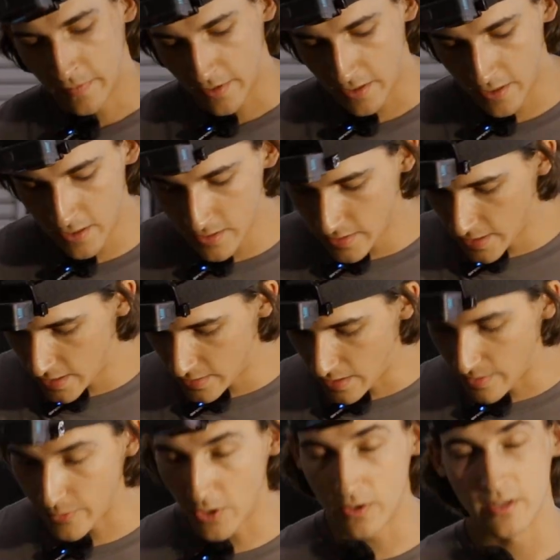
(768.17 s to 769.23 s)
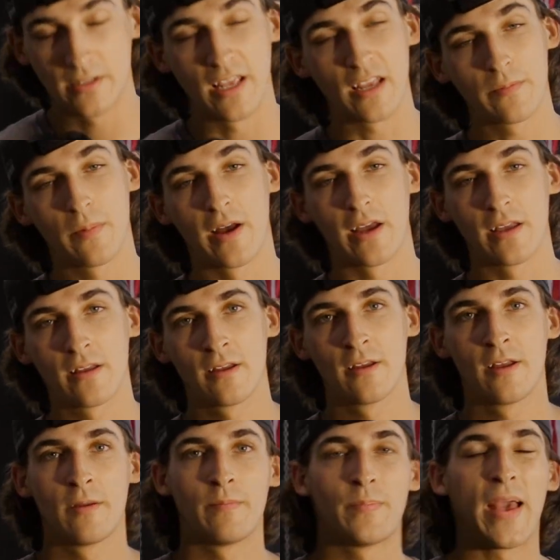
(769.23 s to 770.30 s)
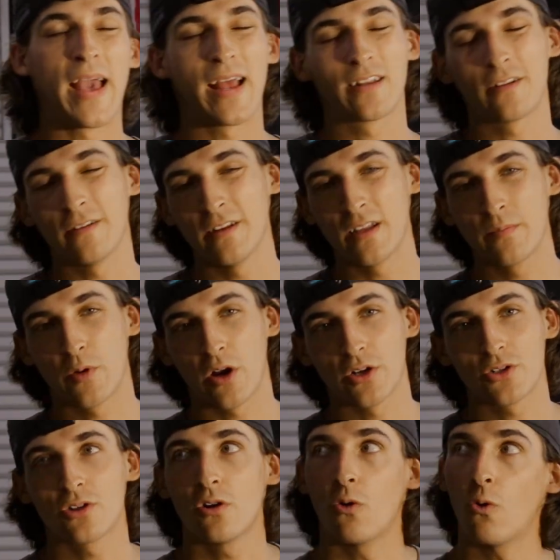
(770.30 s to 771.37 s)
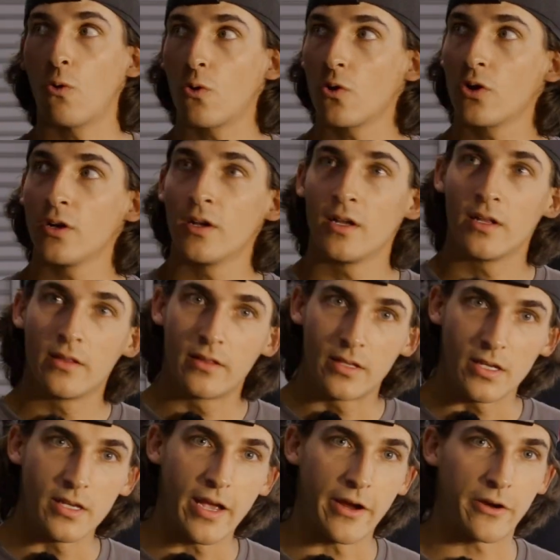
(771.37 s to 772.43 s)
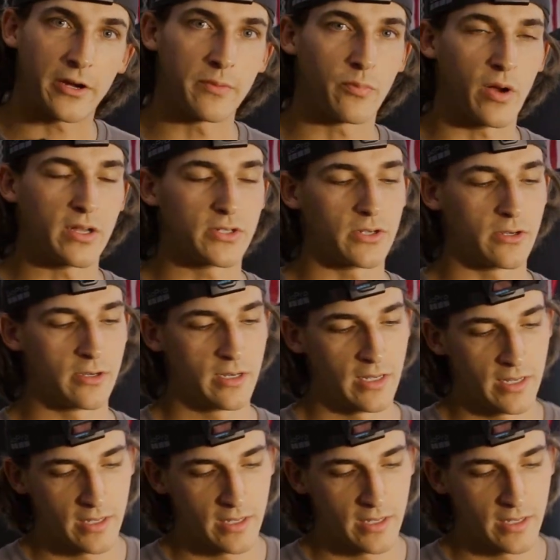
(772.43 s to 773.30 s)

and then I'm going to take my pad cleaning brush or the air compressor